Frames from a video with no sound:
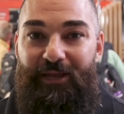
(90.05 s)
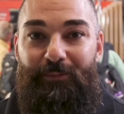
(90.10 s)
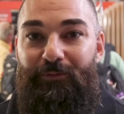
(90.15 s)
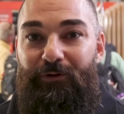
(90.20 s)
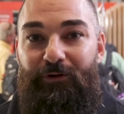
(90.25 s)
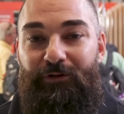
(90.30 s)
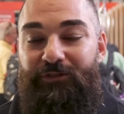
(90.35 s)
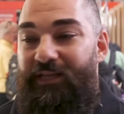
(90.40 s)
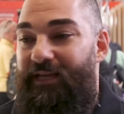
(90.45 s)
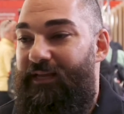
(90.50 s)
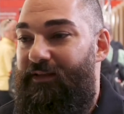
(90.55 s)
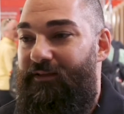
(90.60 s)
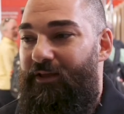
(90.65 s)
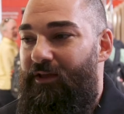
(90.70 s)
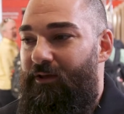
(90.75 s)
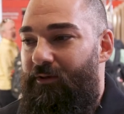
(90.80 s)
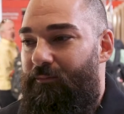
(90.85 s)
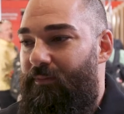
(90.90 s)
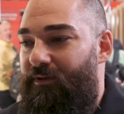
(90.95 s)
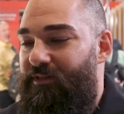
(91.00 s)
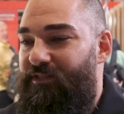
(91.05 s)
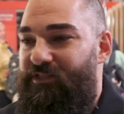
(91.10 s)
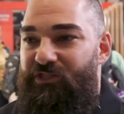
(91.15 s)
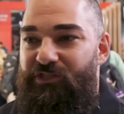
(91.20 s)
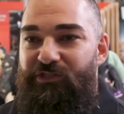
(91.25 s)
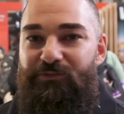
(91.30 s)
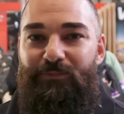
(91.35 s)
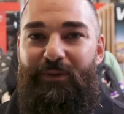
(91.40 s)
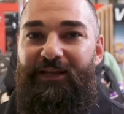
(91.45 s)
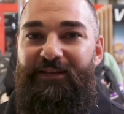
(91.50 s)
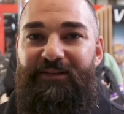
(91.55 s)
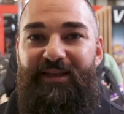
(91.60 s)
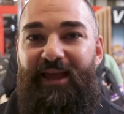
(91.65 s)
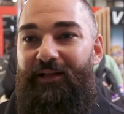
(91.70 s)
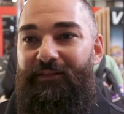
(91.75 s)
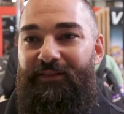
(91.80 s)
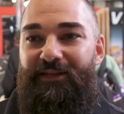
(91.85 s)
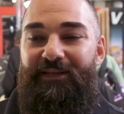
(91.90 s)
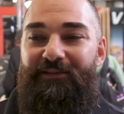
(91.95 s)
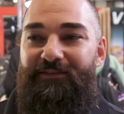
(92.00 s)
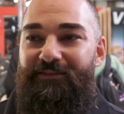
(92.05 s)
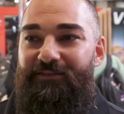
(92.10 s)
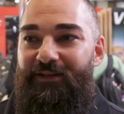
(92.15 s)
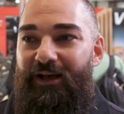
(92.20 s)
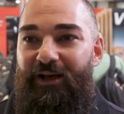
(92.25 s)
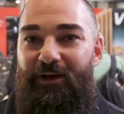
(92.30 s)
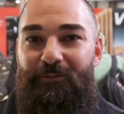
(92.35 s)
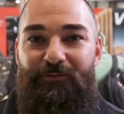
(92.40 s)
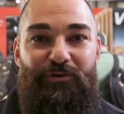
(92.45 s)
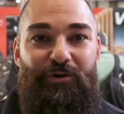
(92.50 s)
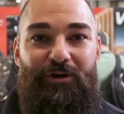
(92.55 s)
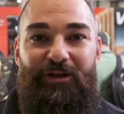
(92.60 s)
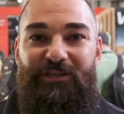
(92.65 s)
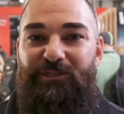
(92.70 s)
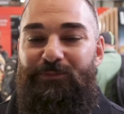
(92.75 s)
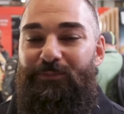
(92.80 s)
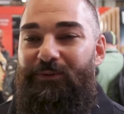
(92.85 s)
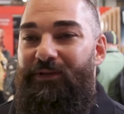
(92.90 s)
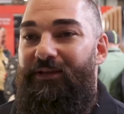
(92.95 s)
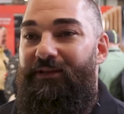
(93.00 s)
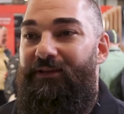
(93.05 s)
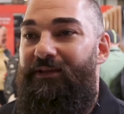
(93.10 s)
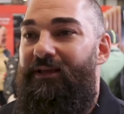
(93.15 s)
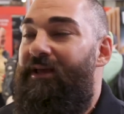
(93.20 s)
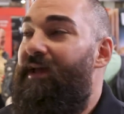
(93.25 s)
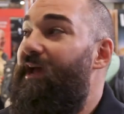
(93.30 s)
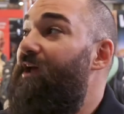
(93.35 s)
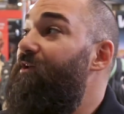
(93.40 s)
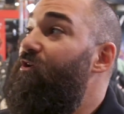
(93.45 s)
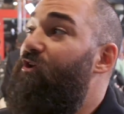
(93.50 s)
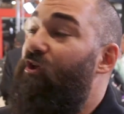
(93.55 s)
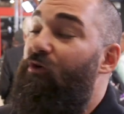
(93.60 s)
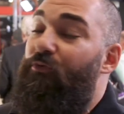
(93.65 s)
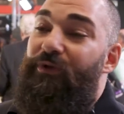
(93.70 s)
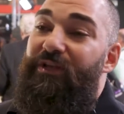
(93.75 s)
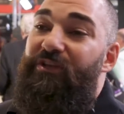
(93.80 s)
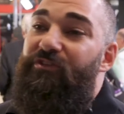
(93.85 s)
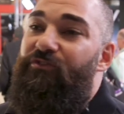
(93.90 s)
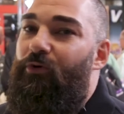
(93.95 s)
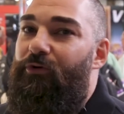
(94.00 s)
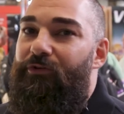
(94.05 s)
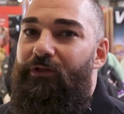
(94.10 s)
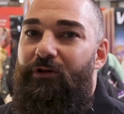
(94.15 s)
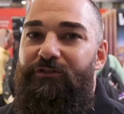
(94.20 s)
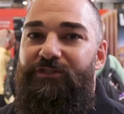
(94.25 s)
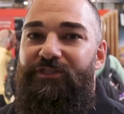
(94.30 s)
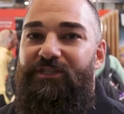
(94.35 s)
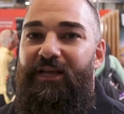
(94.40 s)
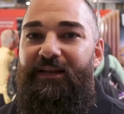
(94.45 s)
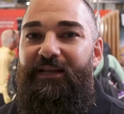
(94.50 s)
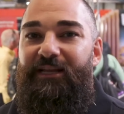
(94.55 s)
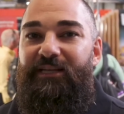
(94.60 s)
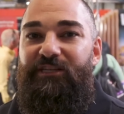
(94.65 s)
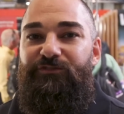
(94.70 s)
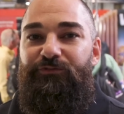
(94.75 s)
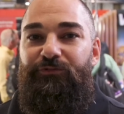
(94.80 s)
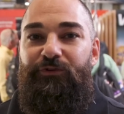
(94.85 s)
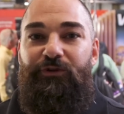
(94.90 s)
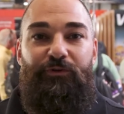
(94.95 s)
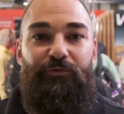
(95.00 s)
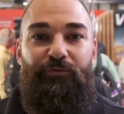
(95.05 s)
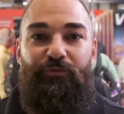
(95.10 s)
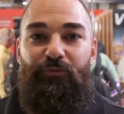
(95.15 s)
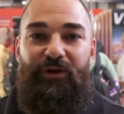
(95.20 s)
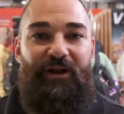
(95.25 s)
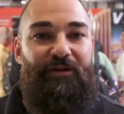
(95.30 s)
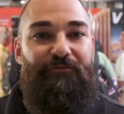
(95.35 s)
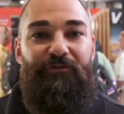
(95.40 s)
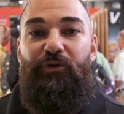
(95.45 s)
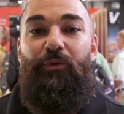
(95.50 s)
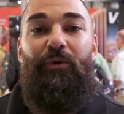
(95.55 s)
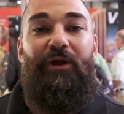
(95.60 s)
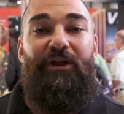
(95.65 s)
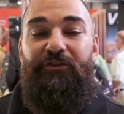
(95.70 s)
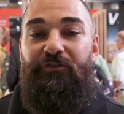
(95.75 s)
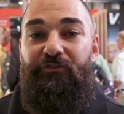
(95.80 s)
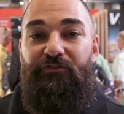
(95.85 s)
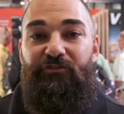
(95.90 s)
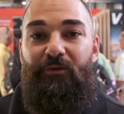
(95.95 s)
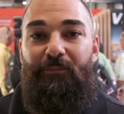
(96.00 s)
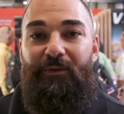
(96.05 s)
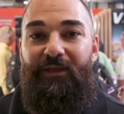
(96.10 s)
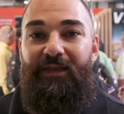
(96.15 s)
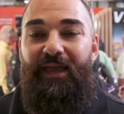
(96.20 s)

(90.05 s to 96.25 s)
labeled, like this is my talent USB, and you can restore those settings for whenever you want to use them